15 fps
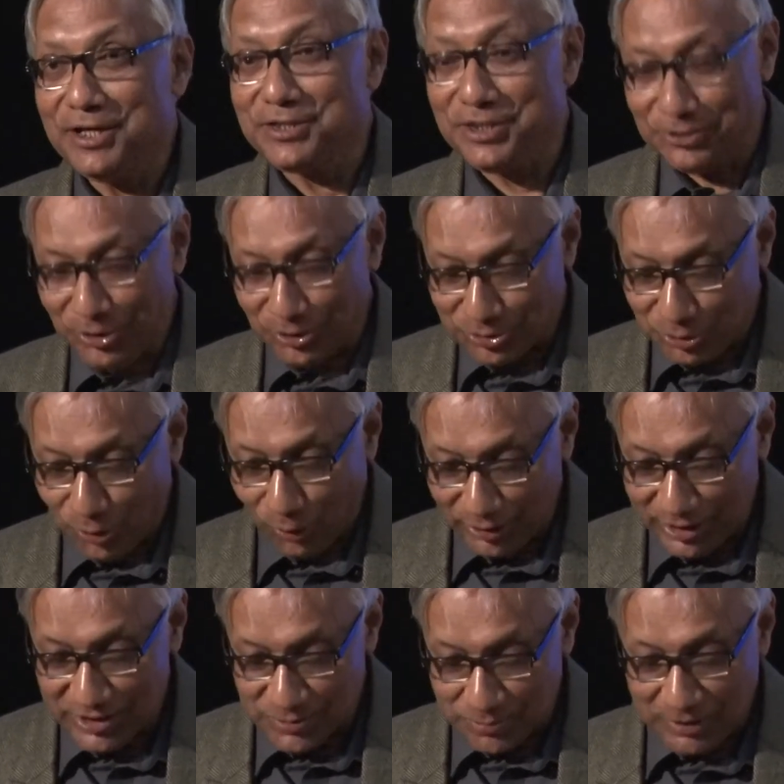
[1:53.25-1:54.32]
did not call
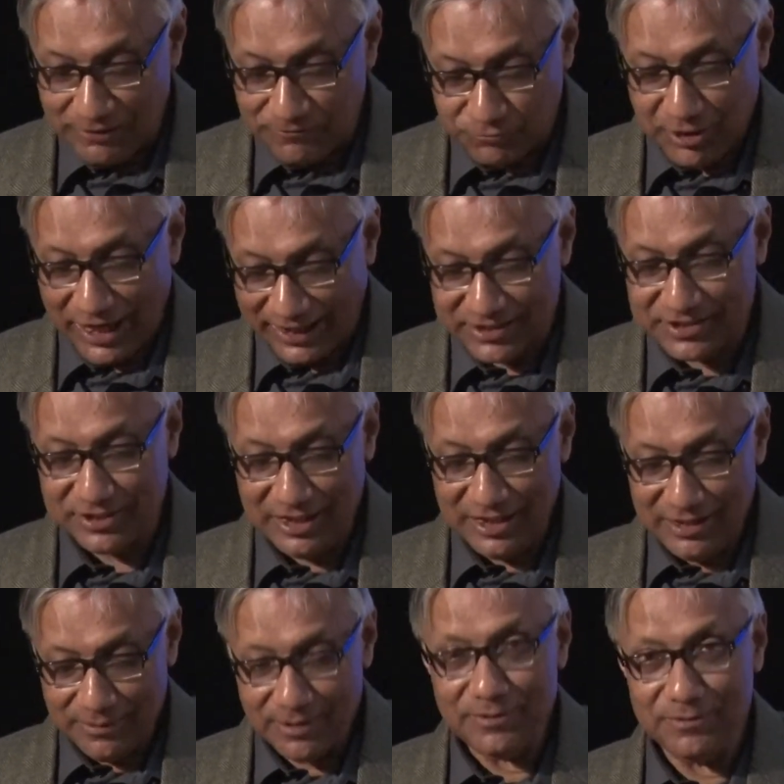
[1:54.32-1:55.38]
his brief tract
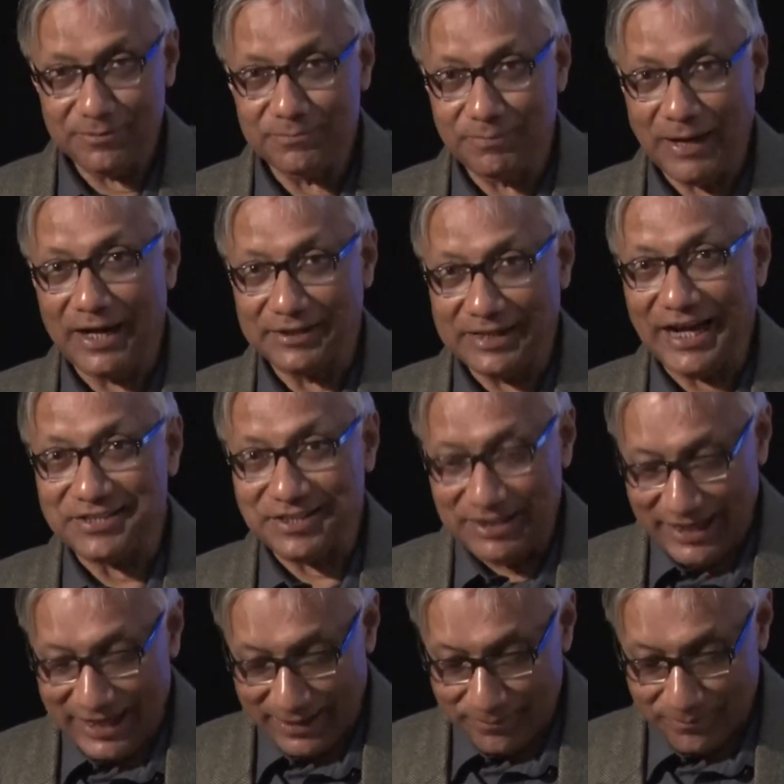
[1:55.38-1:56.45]
by that
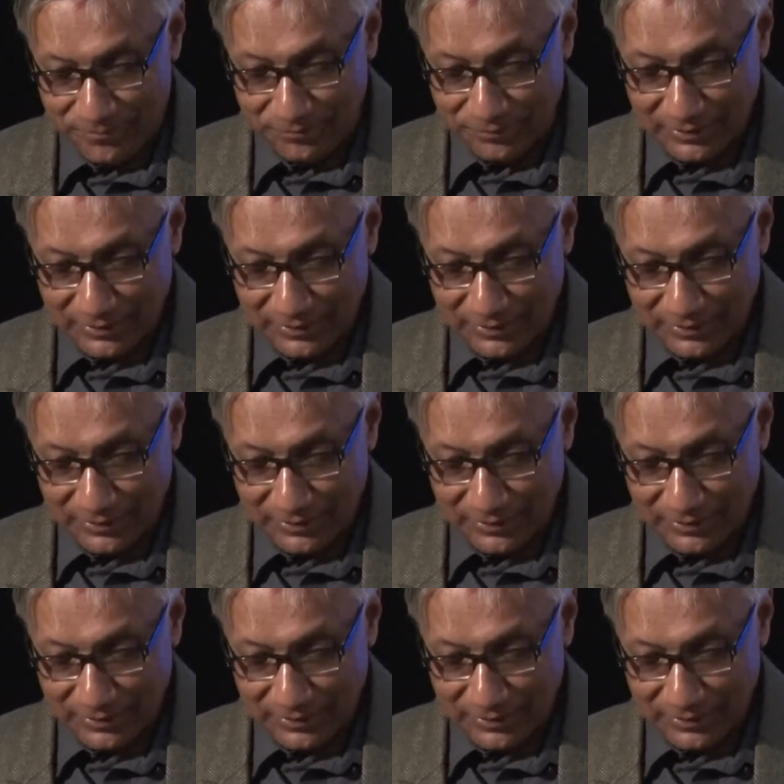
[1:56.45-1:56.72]
name.